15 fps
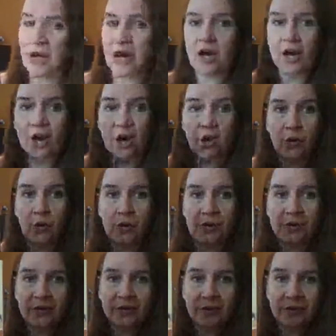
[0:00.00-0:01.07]
Uh-oh,
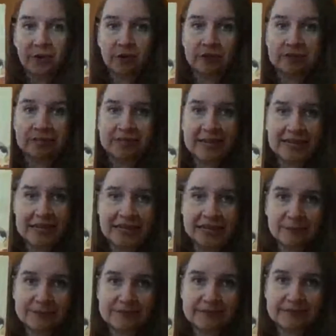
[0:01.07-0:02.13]
her snake
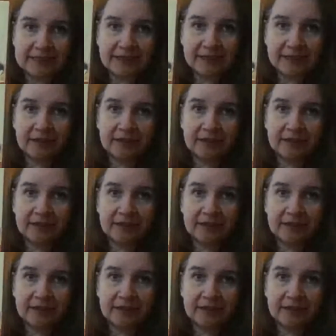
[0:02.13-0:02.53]
is missing.